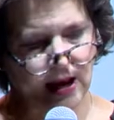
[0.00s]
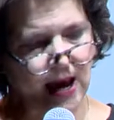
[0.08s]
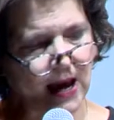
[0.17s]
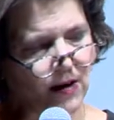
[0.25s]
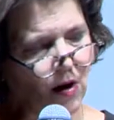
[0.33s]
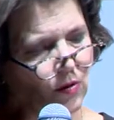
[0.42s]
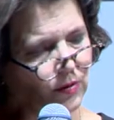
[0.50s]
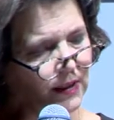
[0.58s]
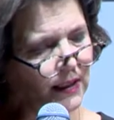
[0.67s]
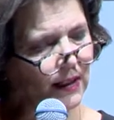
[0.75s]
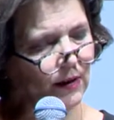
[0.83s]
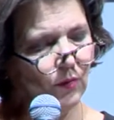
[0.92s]
And
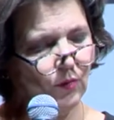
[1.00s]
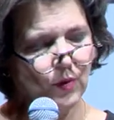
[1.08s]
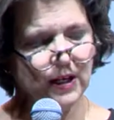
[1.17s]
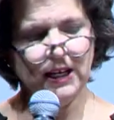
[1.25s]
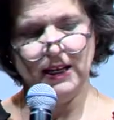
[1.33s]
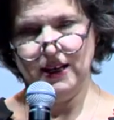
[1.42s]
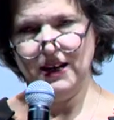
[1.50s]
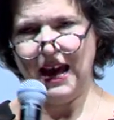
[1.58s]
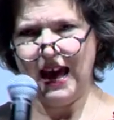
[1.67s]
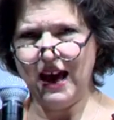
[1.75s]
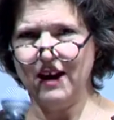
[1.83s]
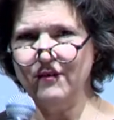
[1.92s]
only we
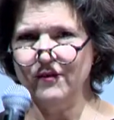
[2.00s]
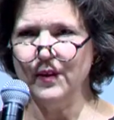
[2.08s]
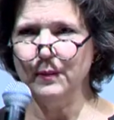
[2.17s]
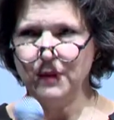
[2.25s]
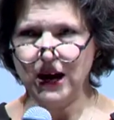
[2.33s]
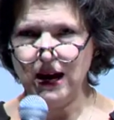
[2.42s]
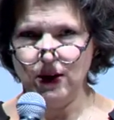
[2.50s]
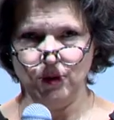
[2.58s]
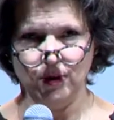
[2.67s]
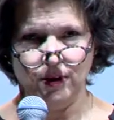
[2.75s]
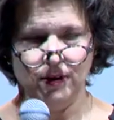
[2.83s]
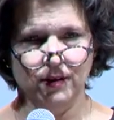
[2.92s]
have the
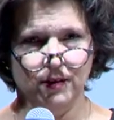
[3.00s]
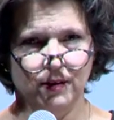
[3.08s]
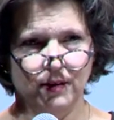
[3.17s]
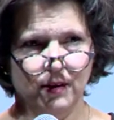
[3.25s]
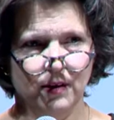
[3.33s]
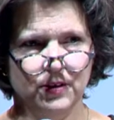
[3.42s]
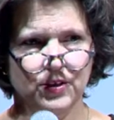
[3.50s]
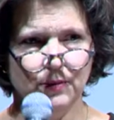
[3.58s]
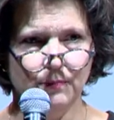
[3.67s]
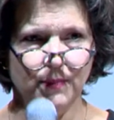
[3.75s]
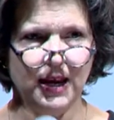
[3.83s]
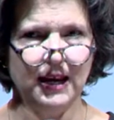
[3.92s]
power to
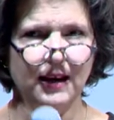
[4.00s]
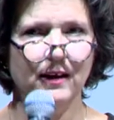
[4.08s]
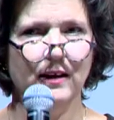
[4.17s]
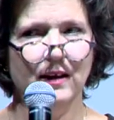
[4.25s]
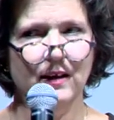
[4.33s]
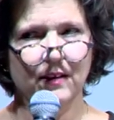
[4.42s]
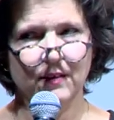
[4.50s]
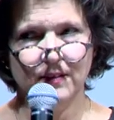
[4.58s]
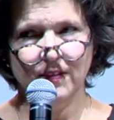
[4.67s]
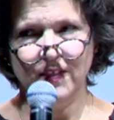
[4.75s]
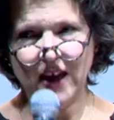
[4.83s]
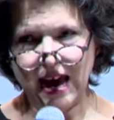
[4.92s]
make
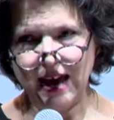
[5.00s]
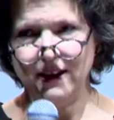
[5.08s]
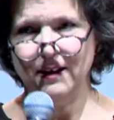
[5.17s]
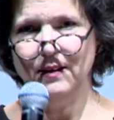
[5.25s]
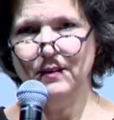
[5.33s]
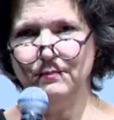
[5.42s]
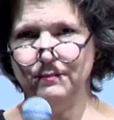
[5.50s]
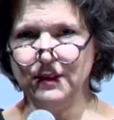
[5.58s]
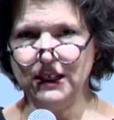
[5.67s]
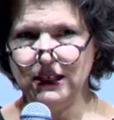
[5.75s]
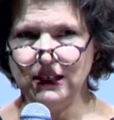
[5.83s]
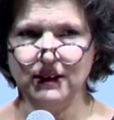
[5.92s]
that
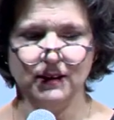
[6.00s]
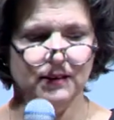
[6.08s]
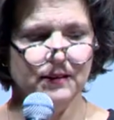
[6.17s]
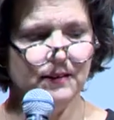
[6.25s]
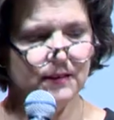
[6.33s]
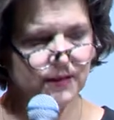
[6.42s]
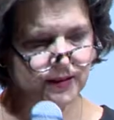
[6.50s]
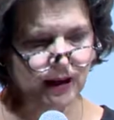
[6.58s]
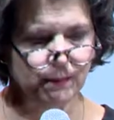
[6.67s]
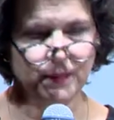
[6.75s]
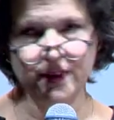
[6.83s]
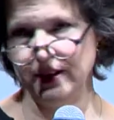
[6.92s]
mean
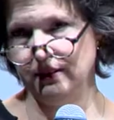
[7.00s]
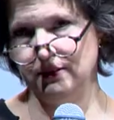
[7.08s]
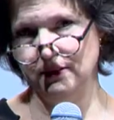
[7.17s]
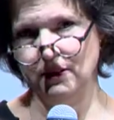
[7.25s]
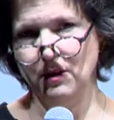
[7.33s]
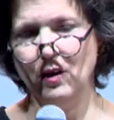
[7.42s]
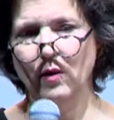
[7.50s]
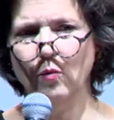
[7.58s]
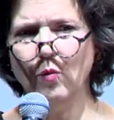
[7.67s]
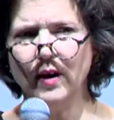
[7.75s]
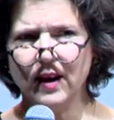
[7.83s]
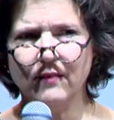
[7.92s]
something,
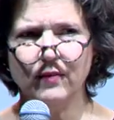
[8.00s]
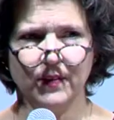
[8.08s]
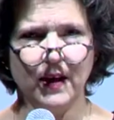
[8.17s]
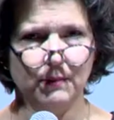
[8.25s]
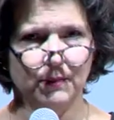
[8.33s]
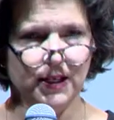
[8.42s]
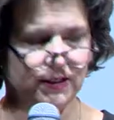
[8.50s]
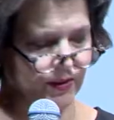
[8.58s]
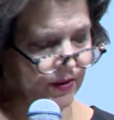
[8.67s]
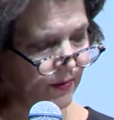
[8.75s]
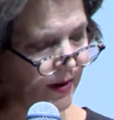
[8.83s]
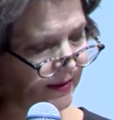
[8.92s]
whatever that means
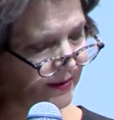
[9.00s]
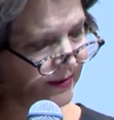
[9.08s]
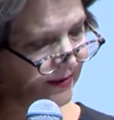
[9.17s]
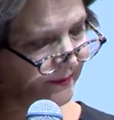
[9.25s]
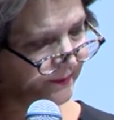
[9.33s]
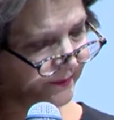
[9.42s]
to us.